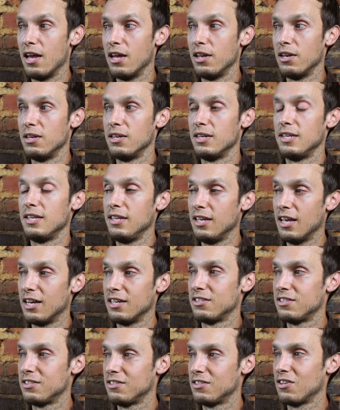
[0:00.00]
And
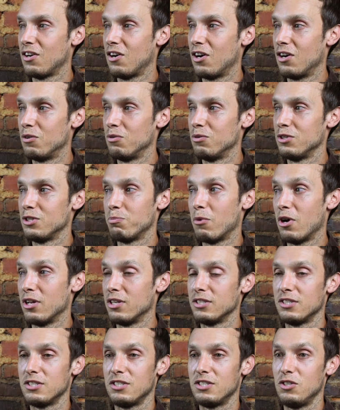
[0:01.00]
yes, our
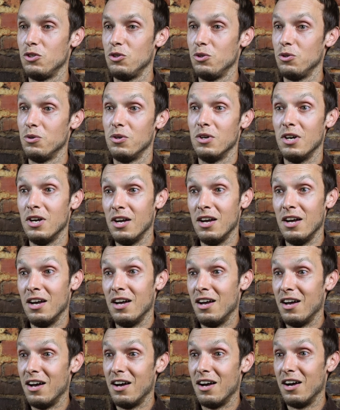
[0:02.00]
response to
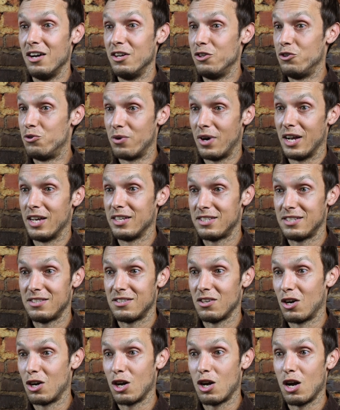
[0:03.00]

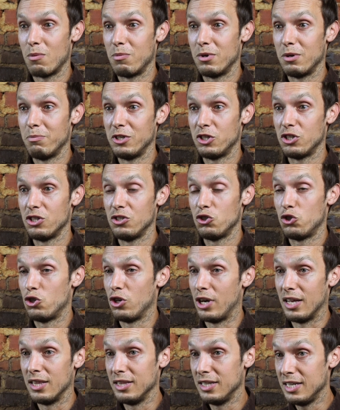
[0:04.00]
address our carbon emissions
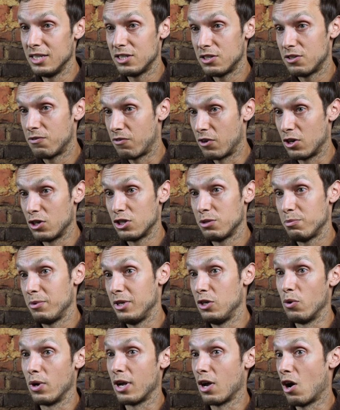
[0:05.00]
should at least first
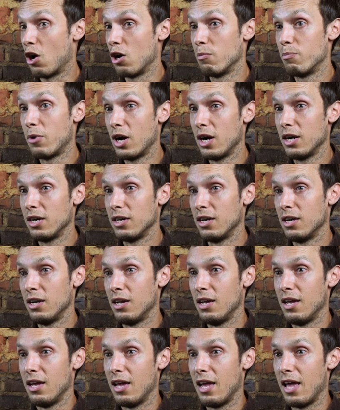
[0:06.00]
be doing our part.
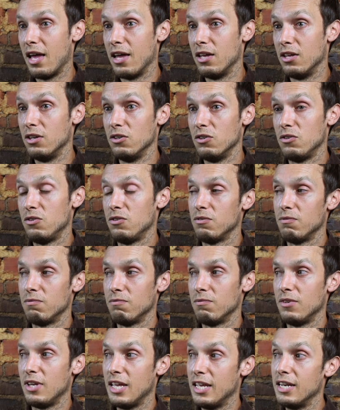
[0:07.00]
And
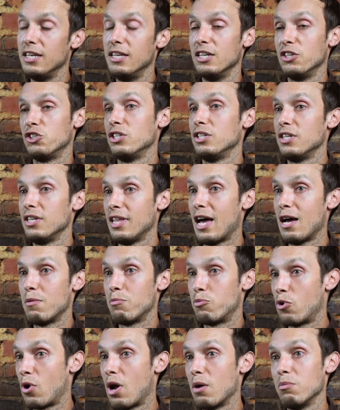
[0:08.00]
in addition to
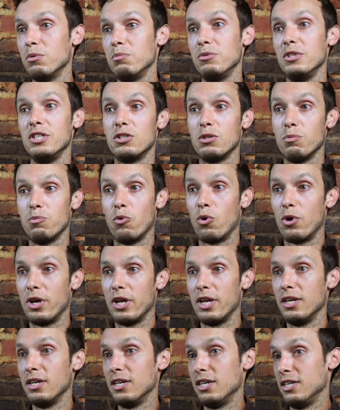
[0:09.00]
that, probably
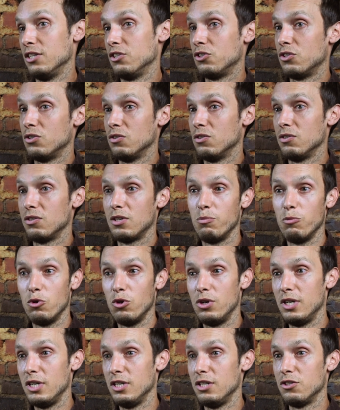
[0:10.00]
supporting additional
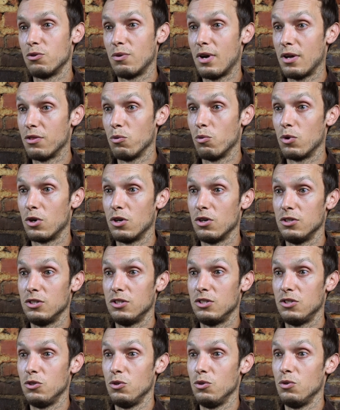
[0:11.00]
communities around the world
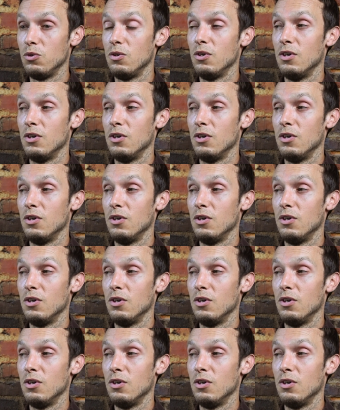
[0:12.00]
to